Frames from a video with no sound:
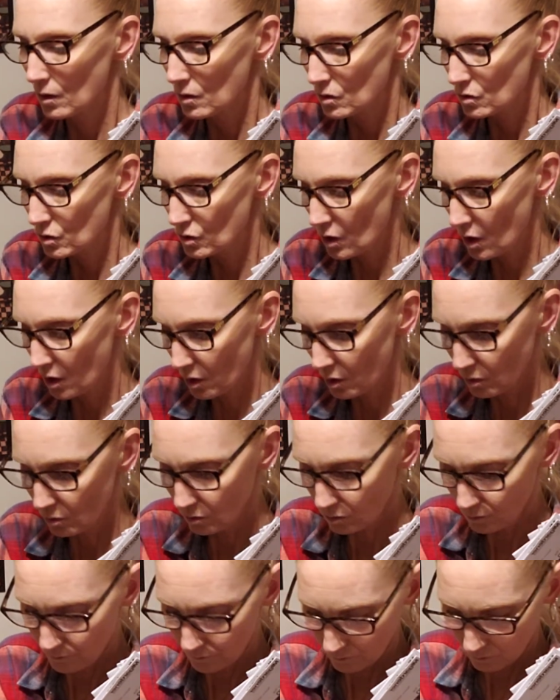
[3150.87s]
So
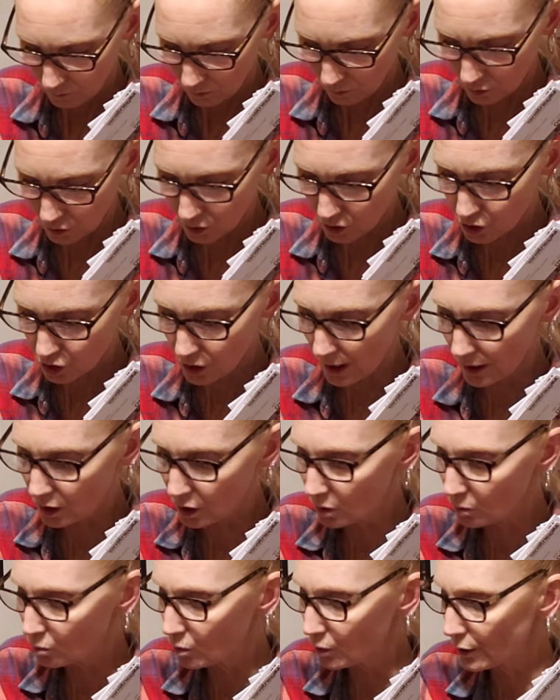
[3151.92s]
you'll just check
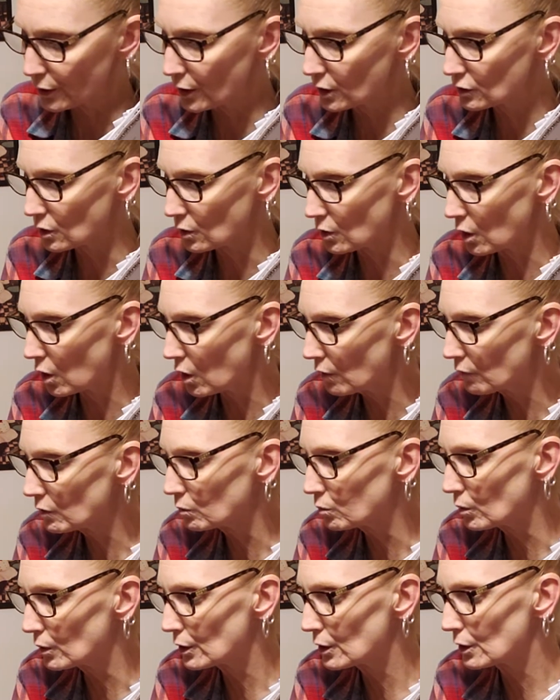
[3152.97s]
your water. Don't over
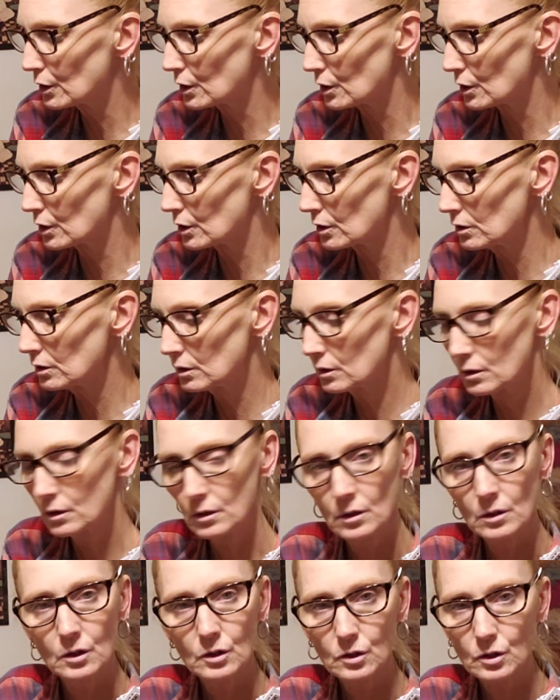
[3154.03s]
water your
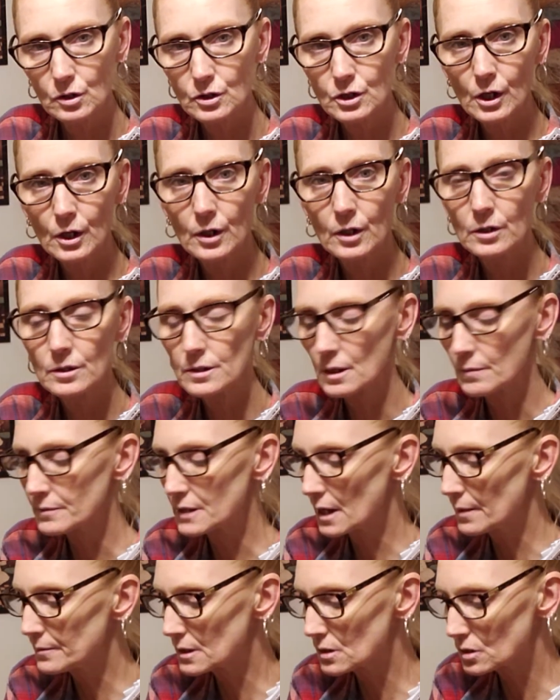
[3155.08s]
dirt.
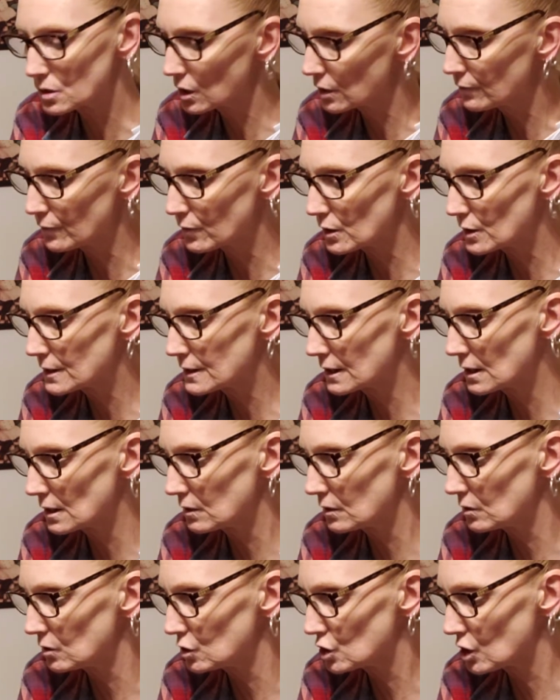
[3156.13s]
Sometimes it's good for it to get a
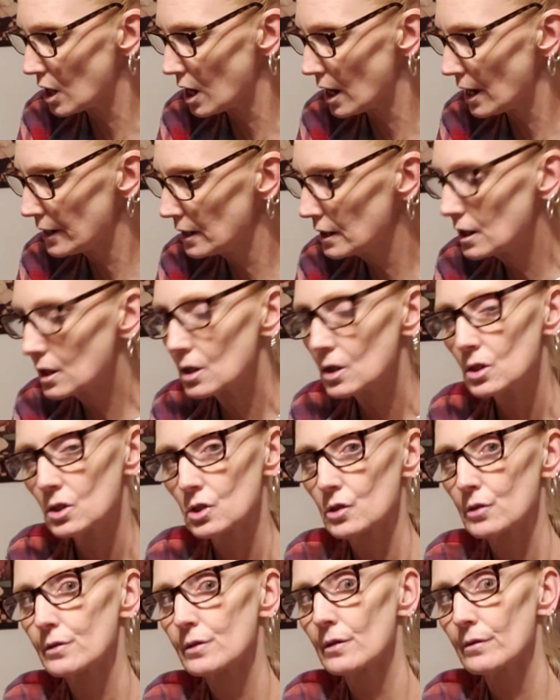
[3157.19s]
little dry.
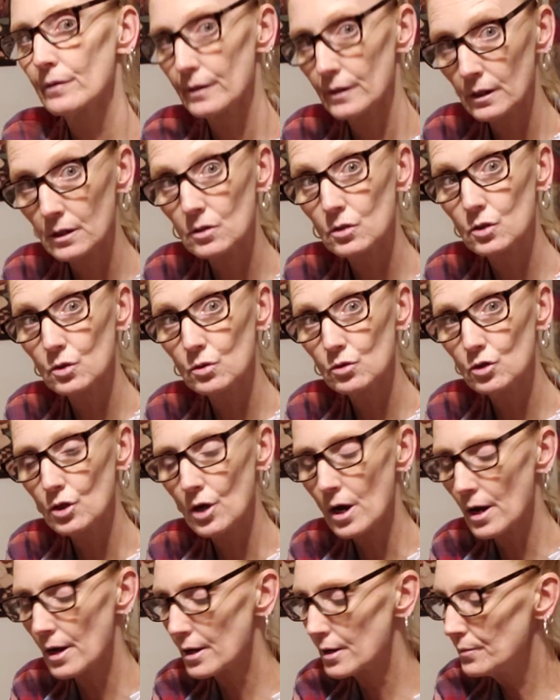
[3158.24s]
Just don't let it get too
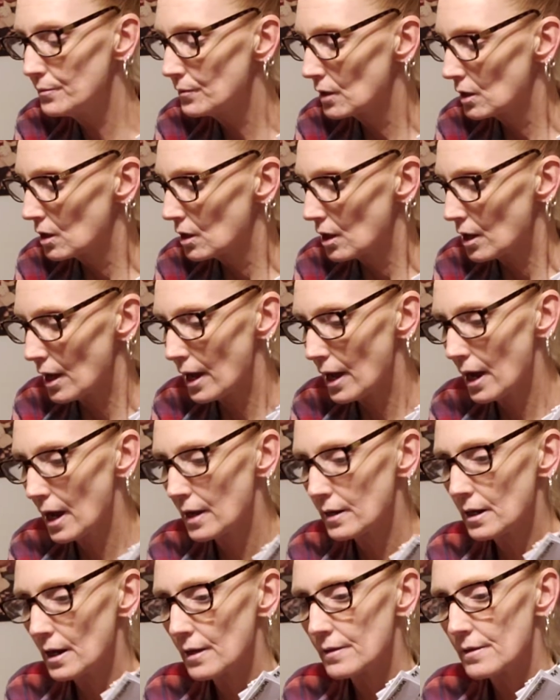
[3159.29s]
dry.
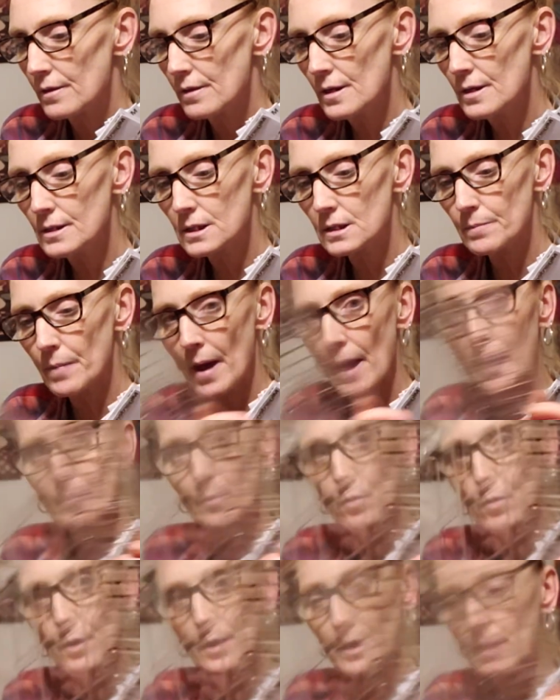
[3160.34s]
And this bad
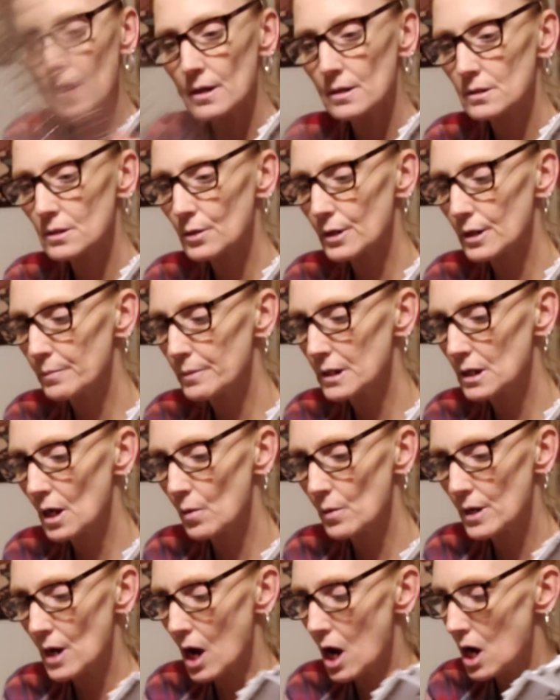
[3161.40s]
boy is going to be
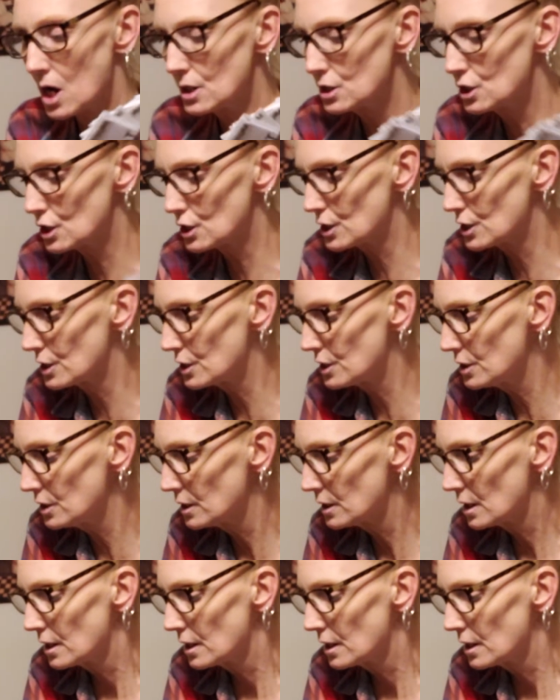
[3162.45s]
going under